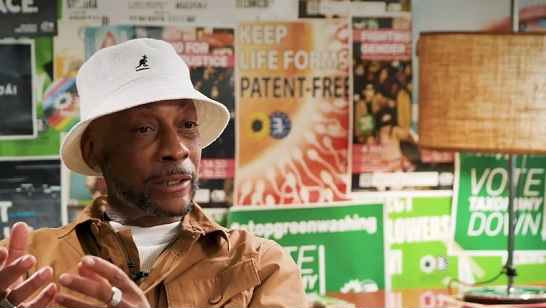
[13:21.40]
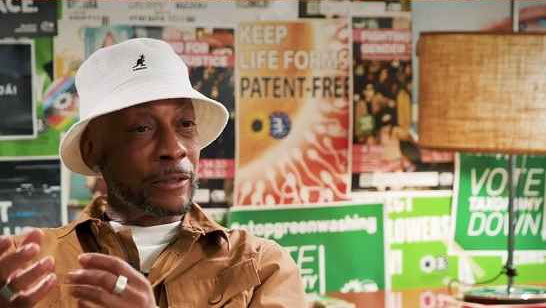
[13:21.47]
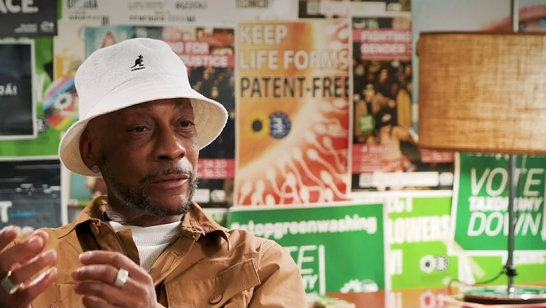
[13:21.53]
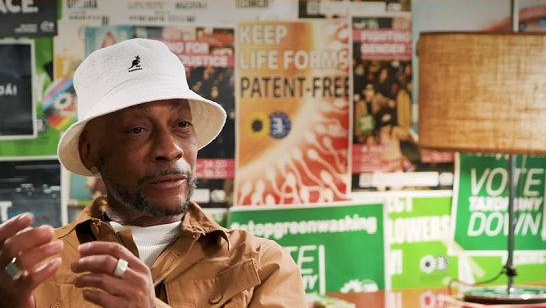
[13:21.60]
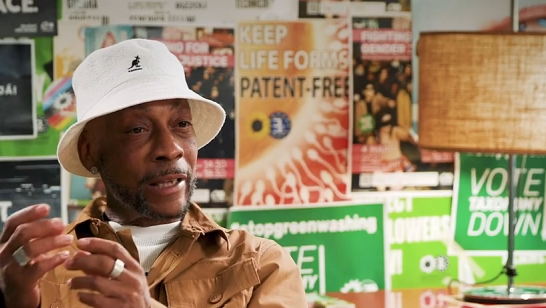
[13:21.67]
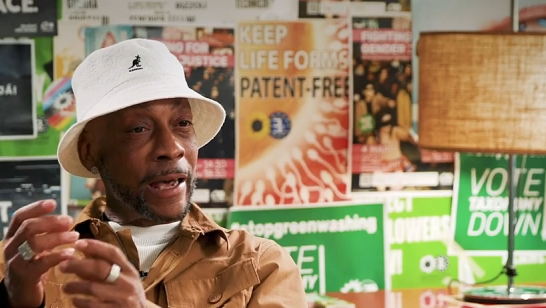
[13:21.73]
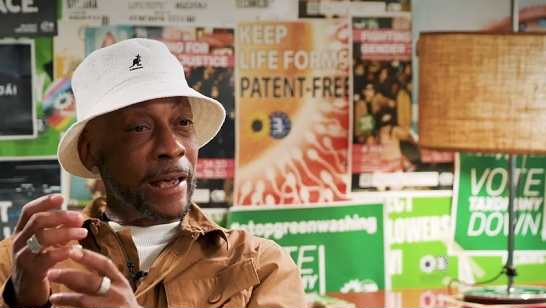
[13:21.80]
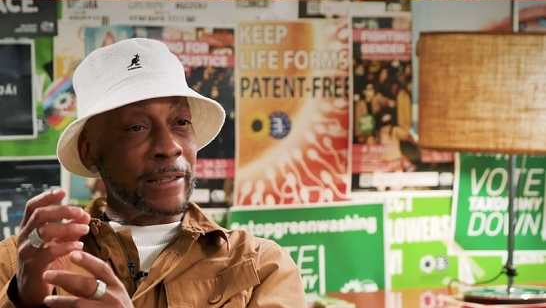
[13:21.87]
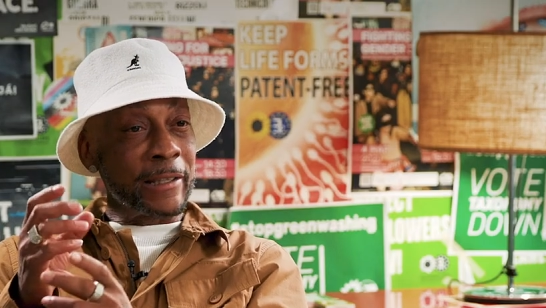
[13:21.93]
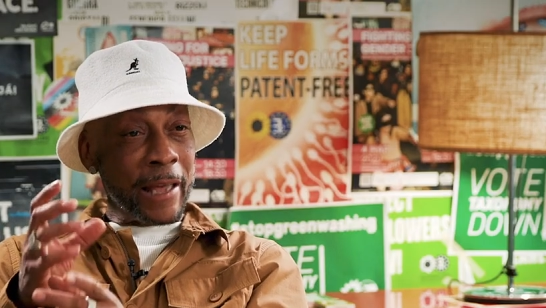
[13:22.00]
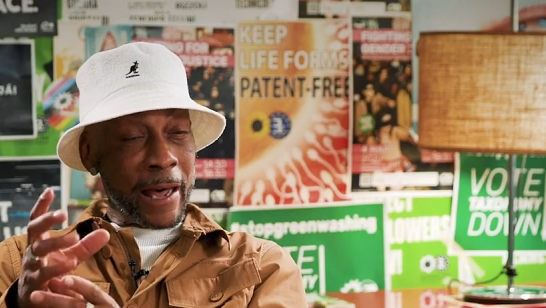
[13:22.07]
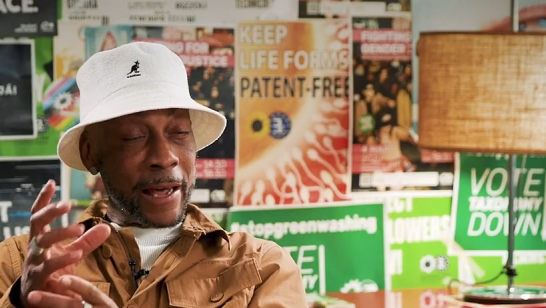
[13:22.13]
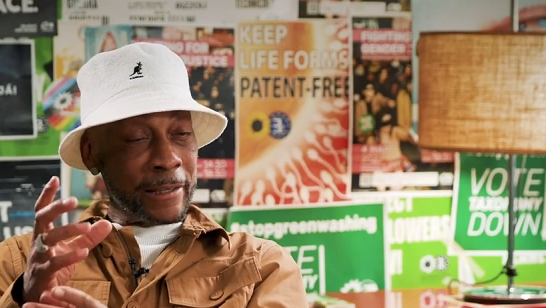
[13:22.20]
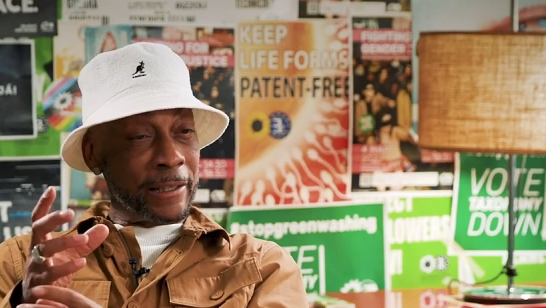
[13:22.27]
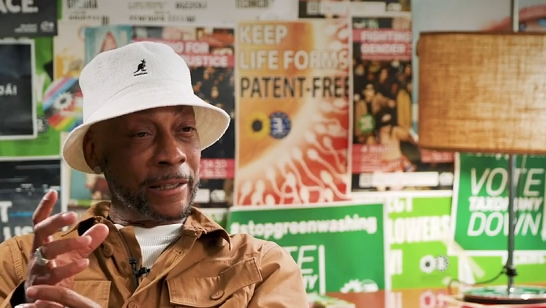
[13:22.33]
that has
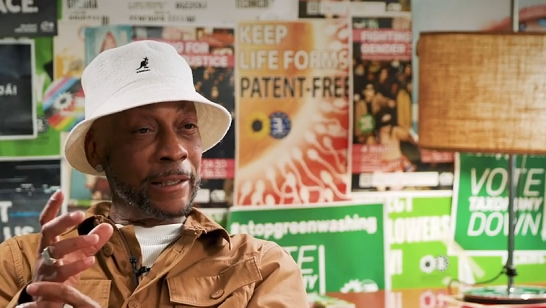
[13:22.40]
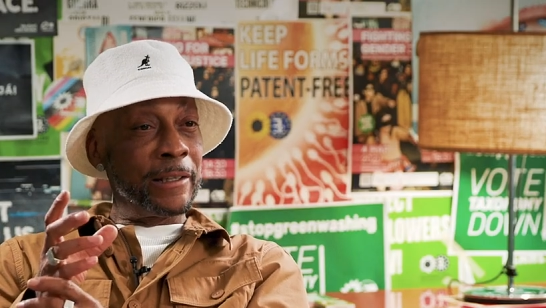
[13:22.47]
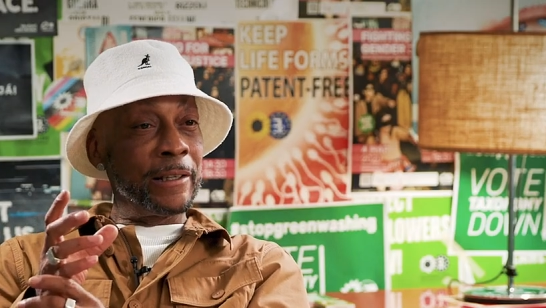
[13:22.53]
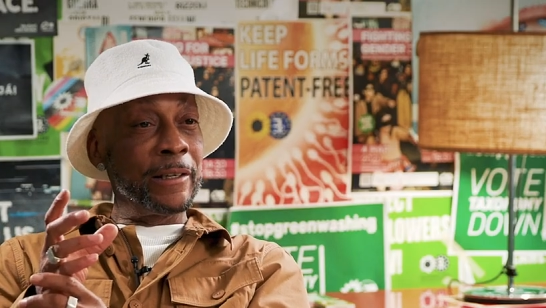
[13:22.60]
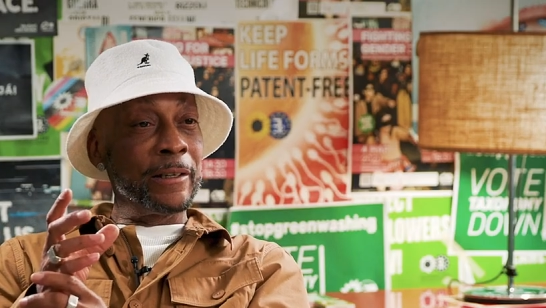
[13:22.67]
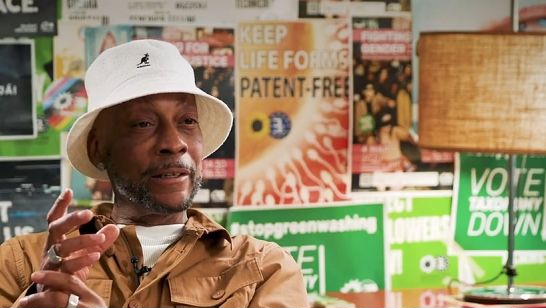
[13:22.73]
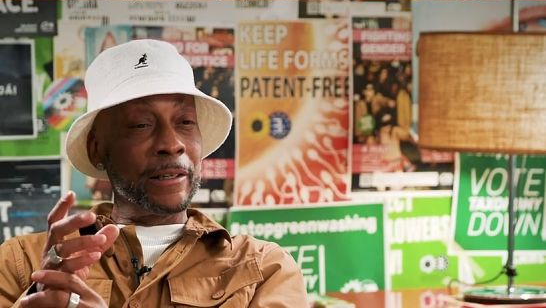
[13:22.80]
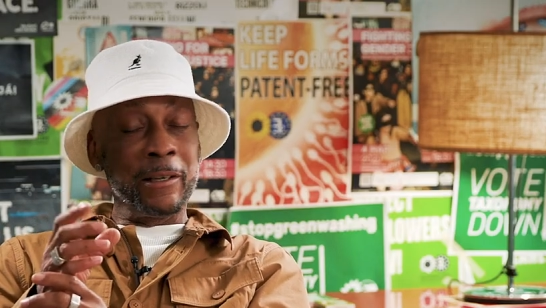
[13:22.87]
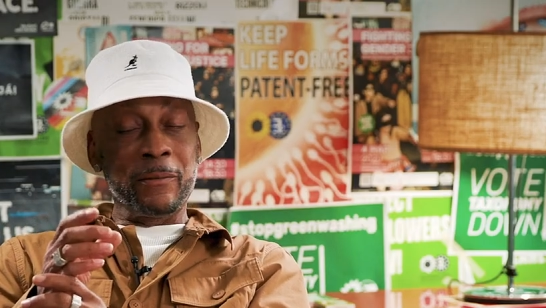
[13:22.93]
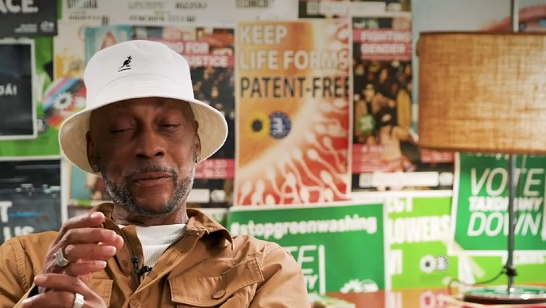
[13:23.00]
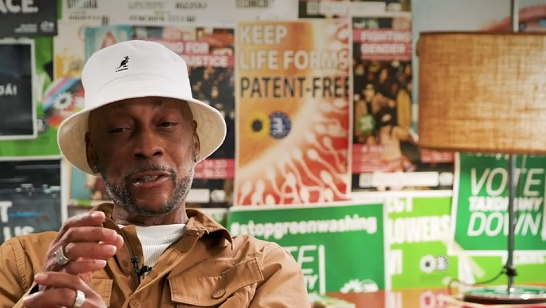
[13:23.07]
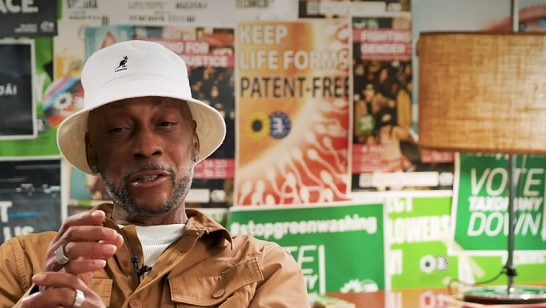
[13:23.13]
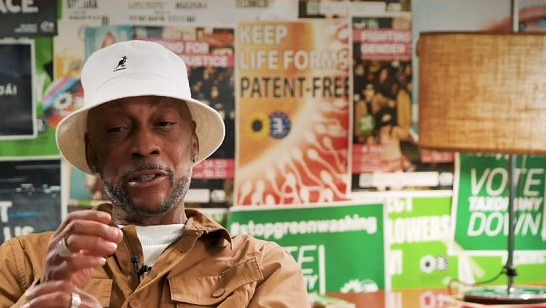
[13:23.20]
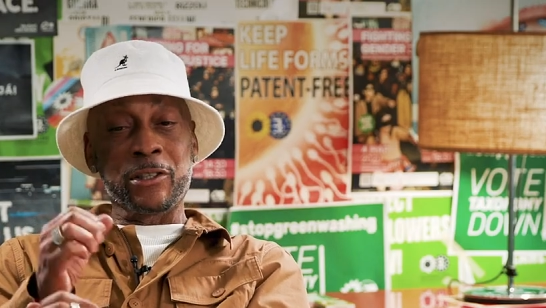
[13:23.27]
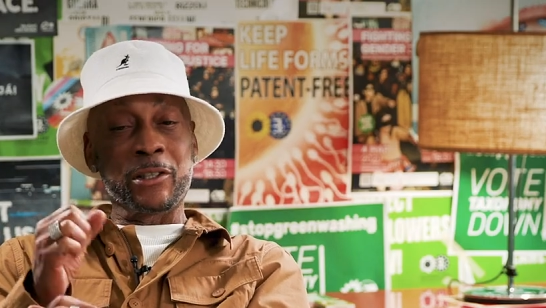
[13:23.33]
acid in there, if
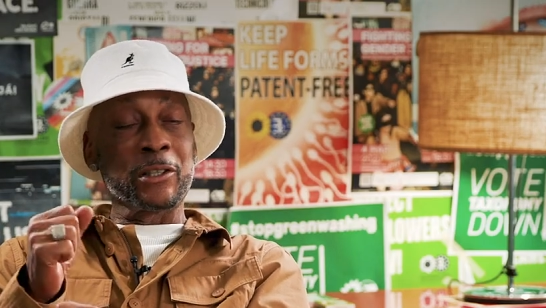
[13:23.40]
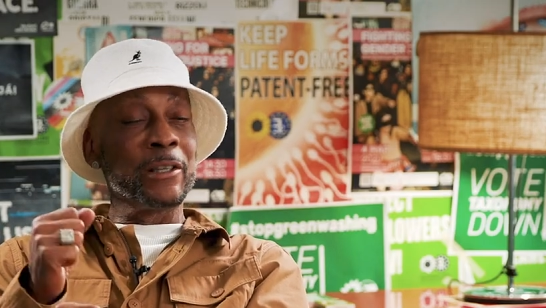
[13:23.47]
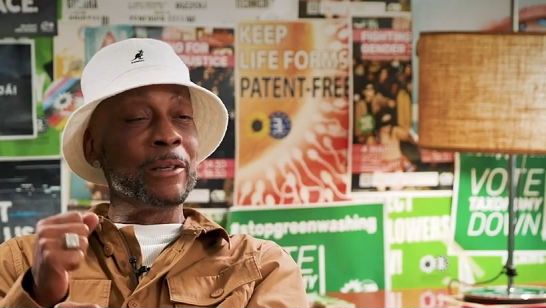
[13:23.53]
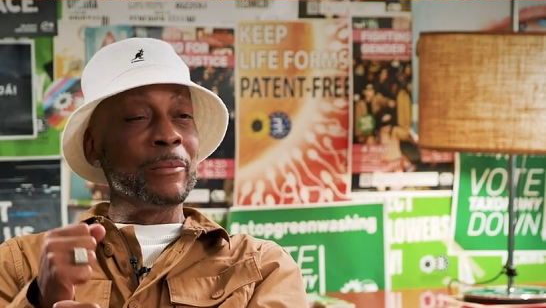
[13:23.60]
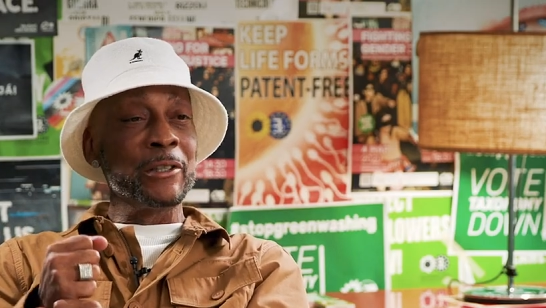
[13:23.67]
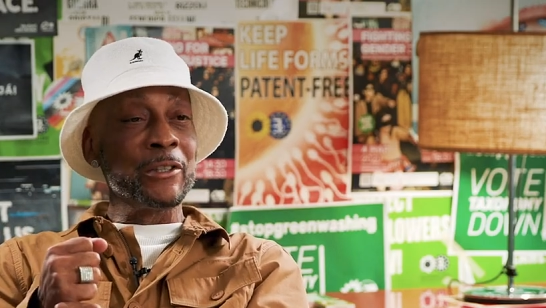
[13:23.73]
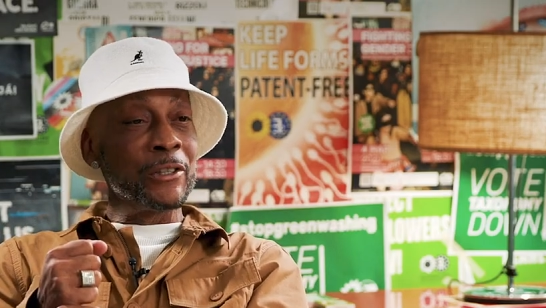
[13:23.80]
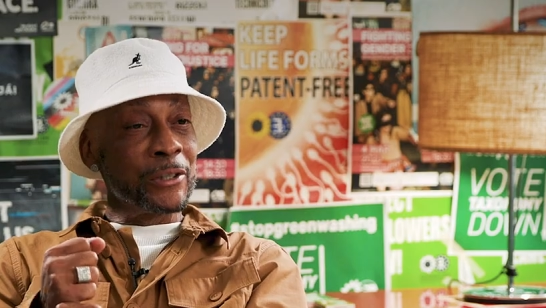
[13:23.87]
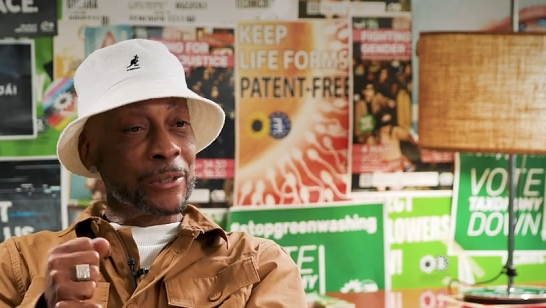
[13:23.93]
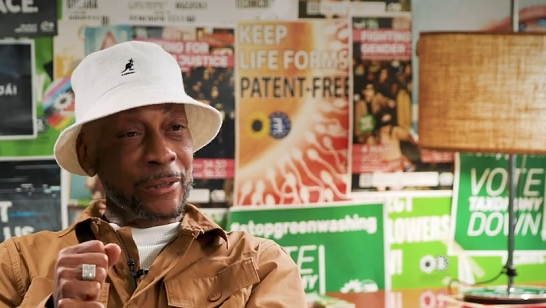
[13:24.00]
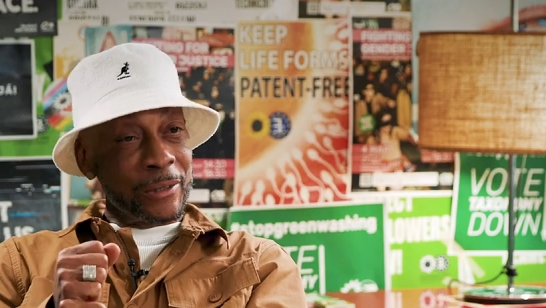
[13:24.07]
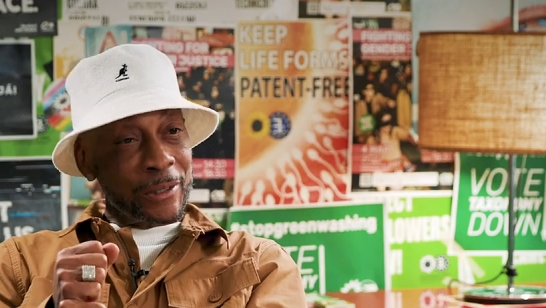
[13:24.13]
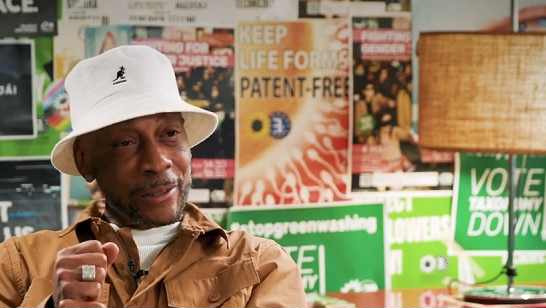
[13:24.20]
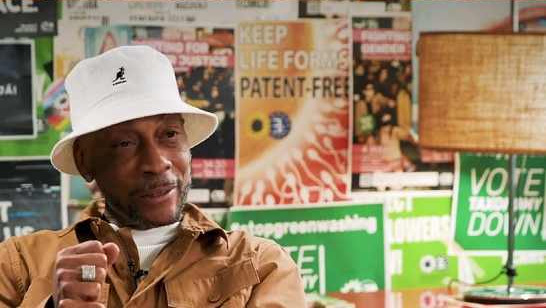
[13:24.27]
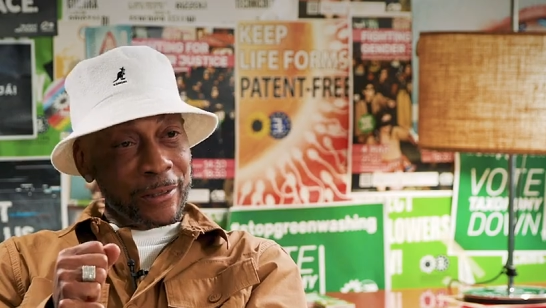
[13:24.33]
it's just lemon
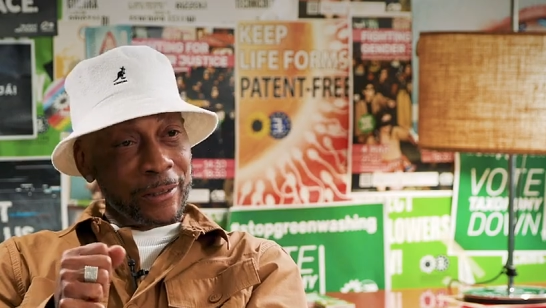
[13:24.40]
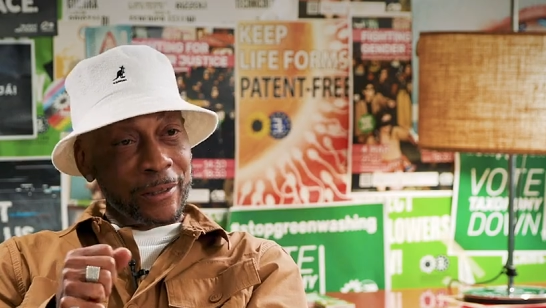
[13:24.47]
juice,